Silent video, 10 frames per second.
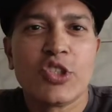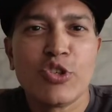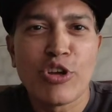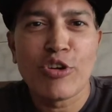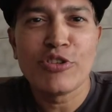
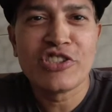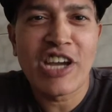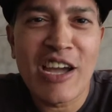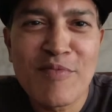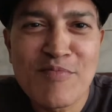So now the
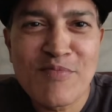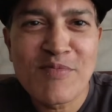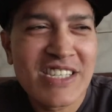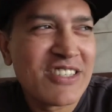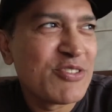time
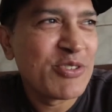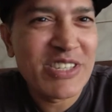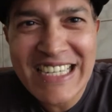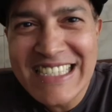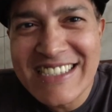is to
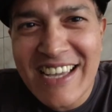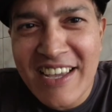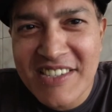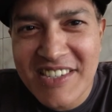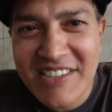taste the
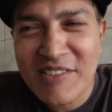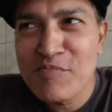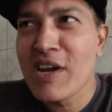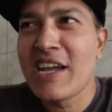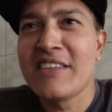ice
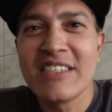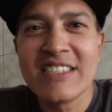cream, man.